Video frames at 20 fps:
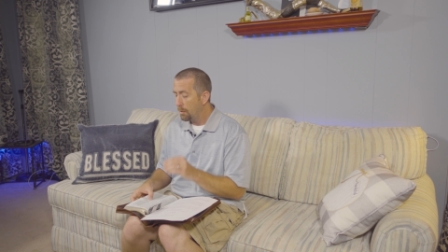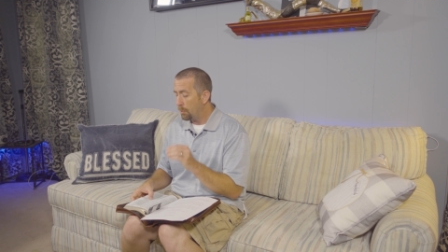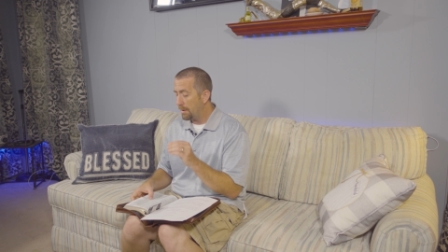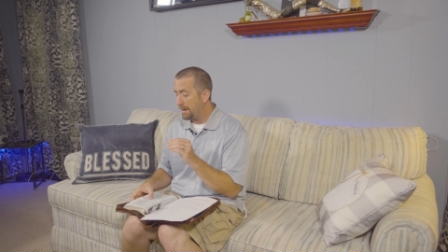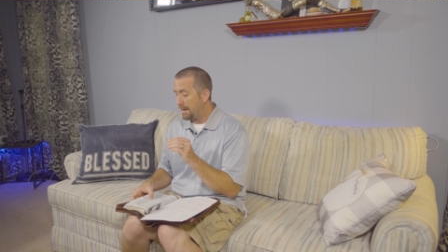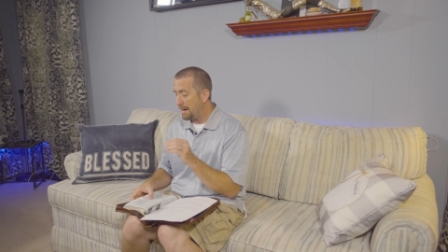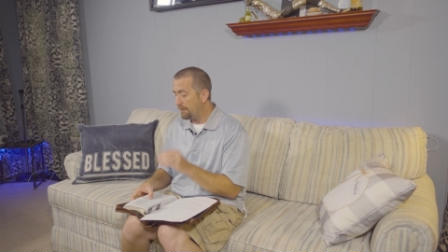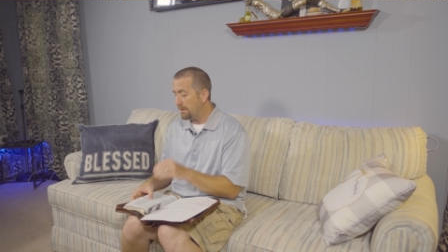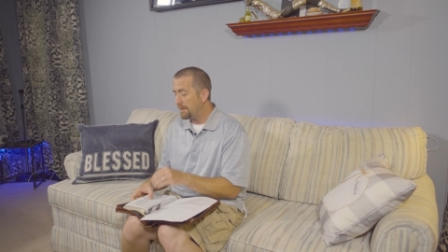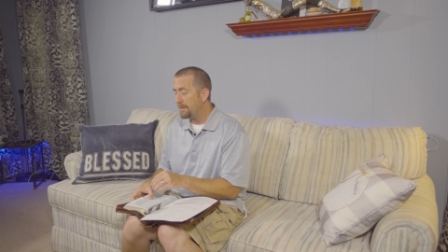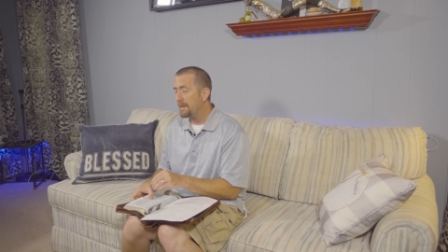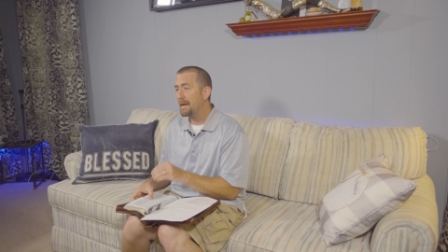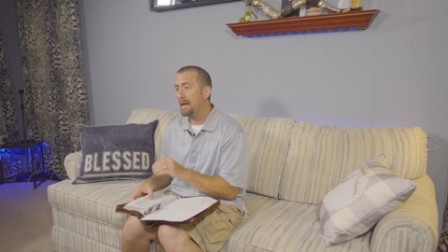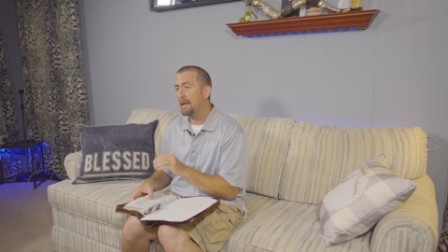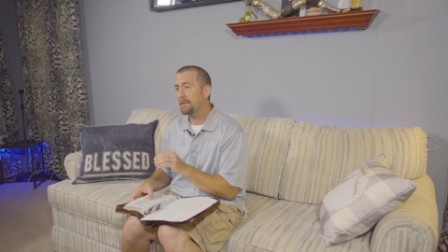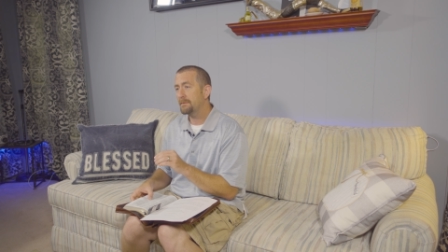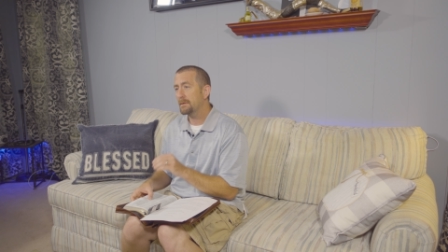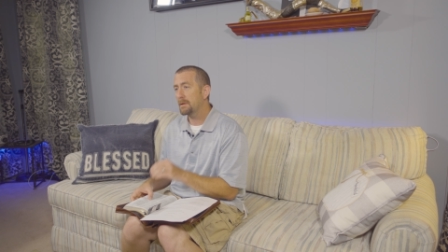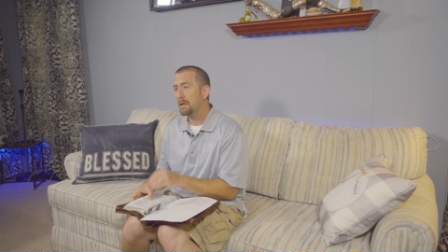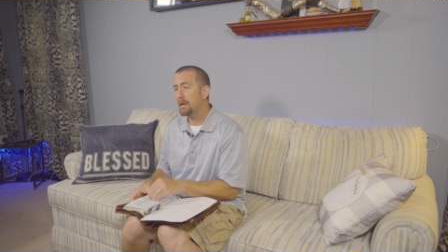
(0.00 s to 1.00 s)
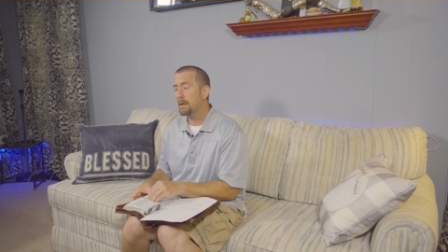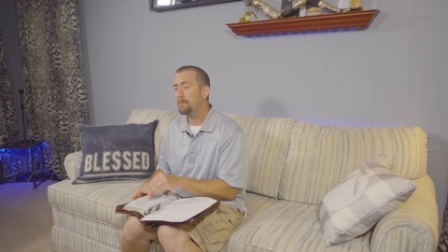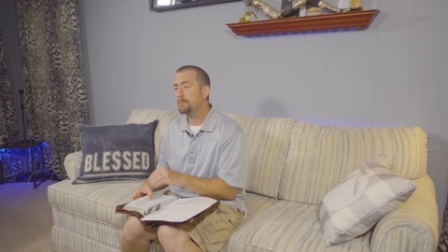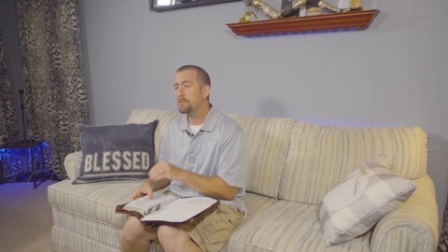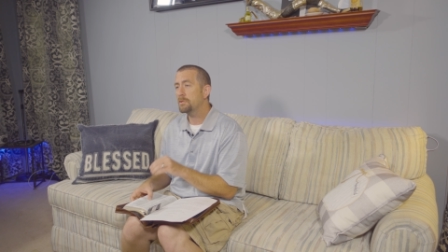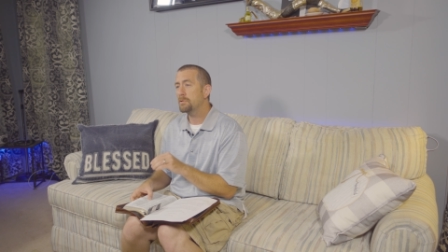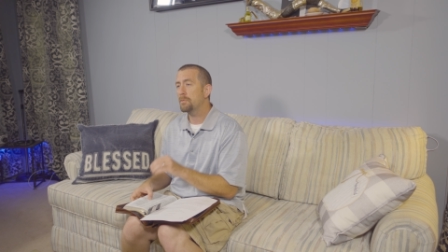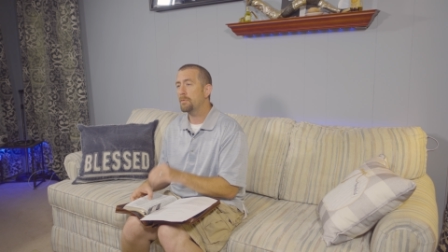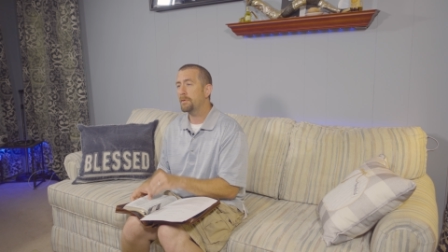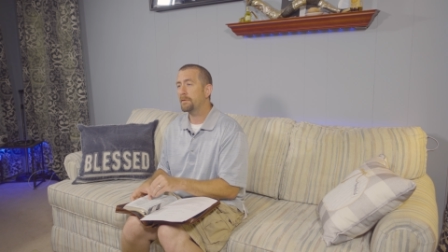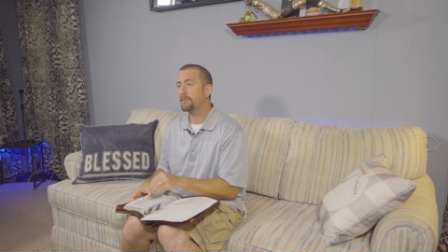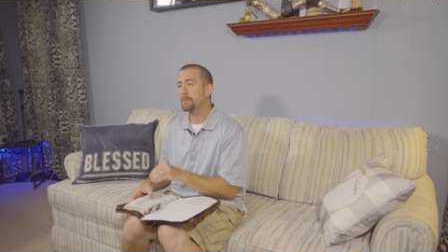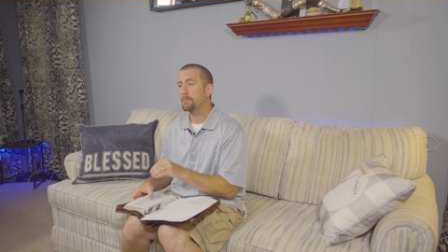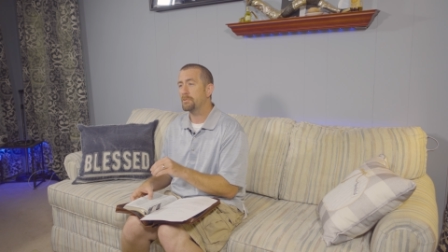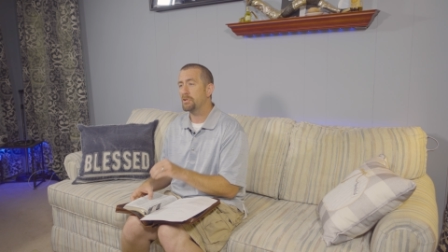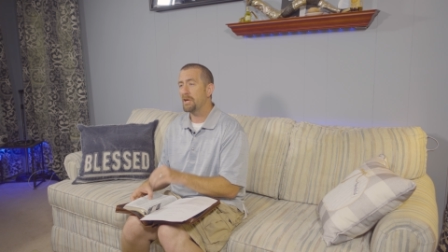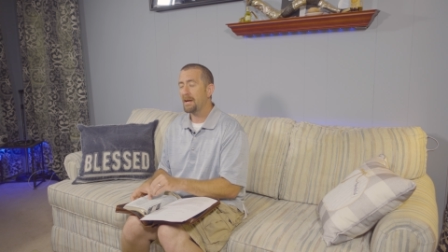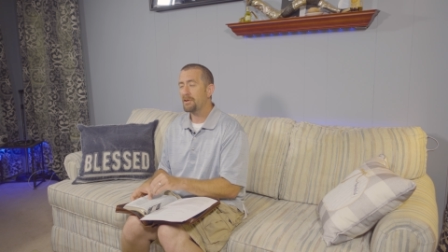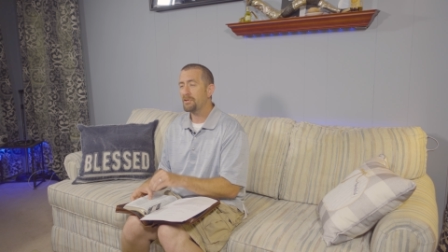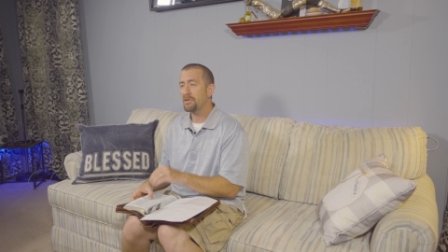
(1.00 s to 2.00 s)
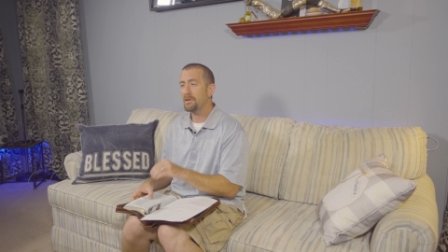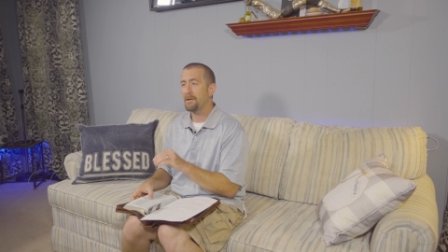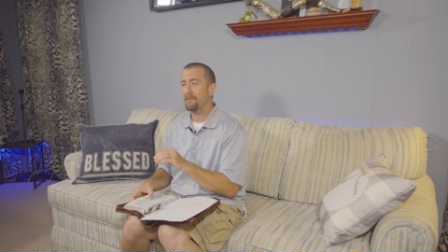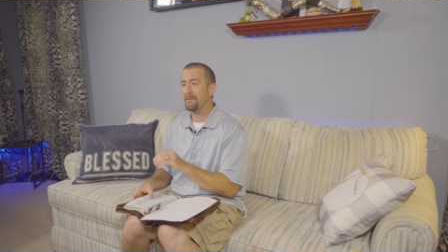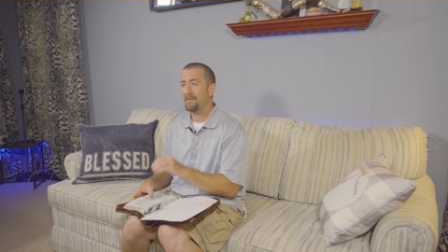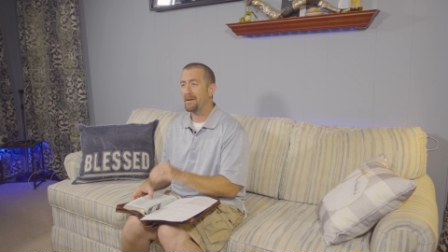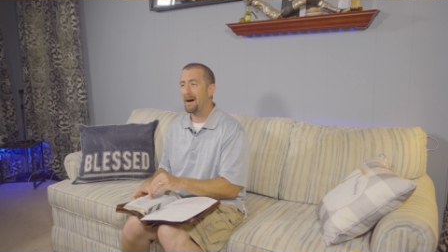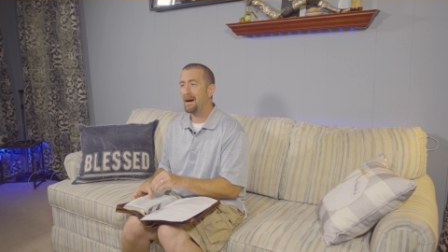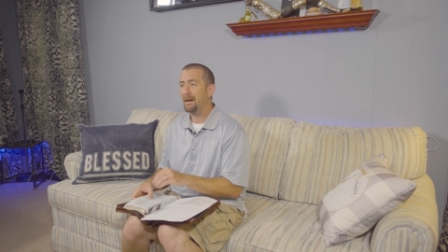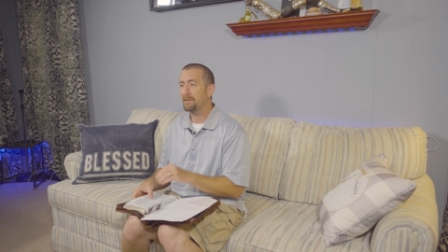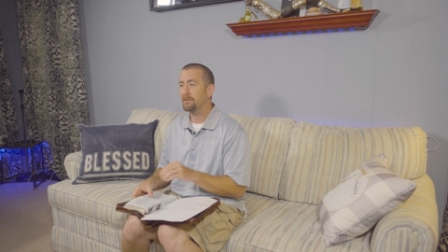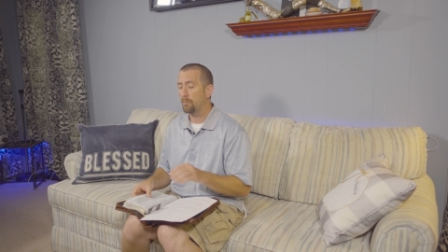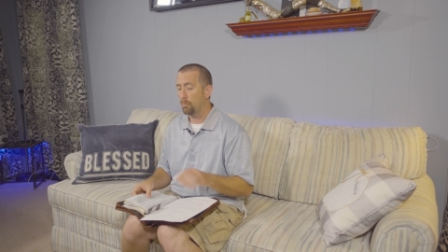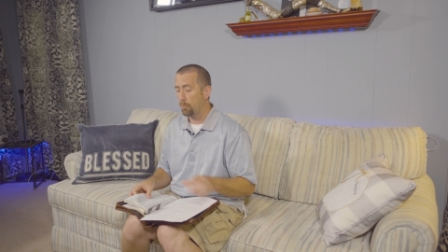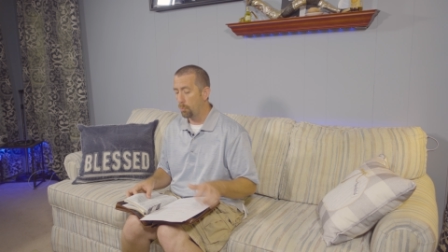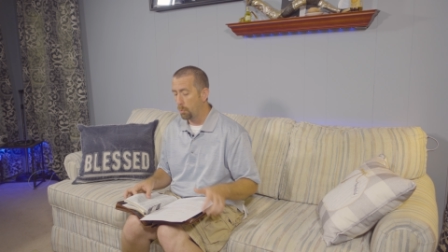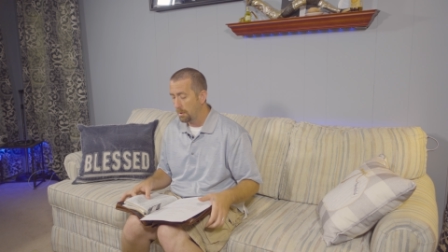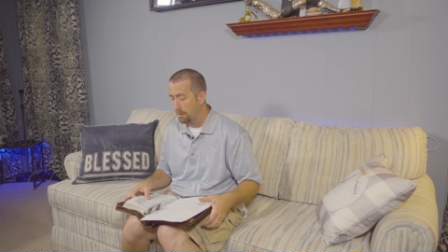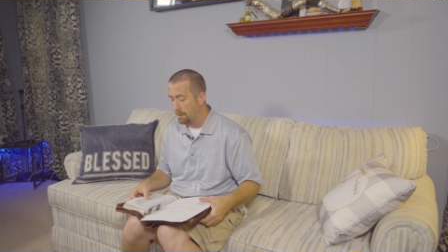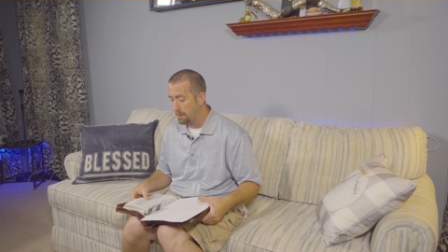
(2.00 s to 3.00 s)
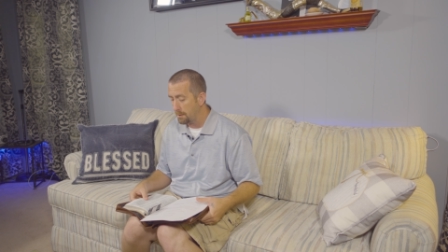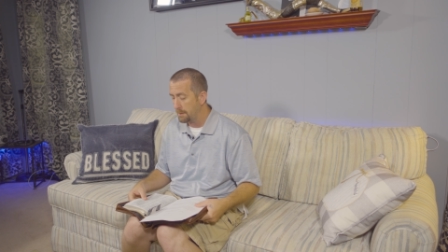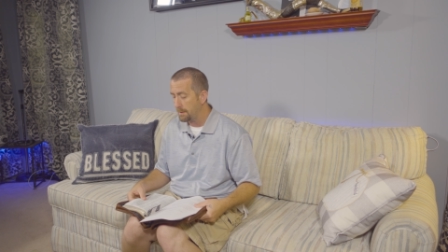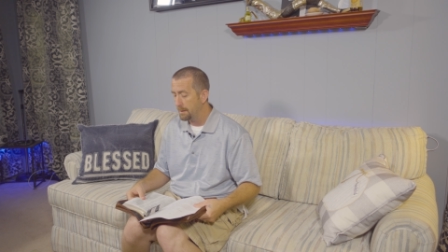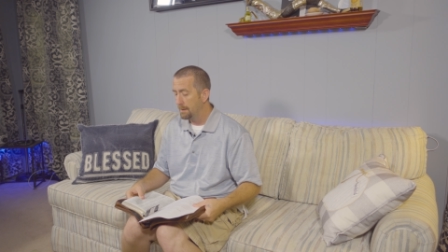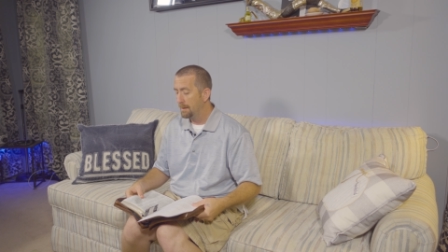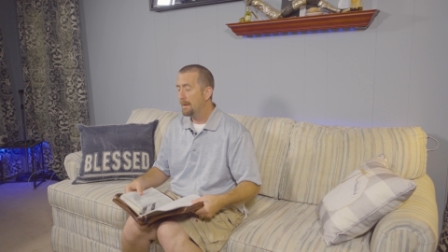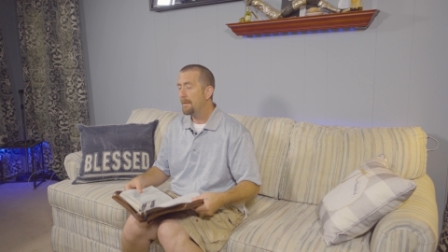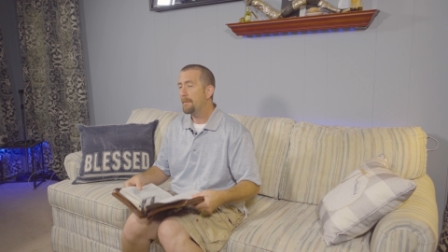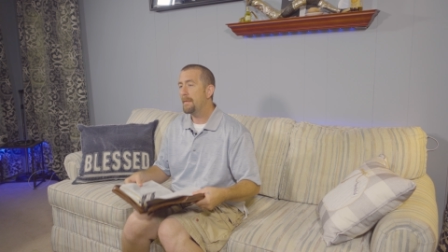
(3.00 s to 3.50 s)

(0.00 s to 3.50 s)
when everything has to come to the subjection of God's Word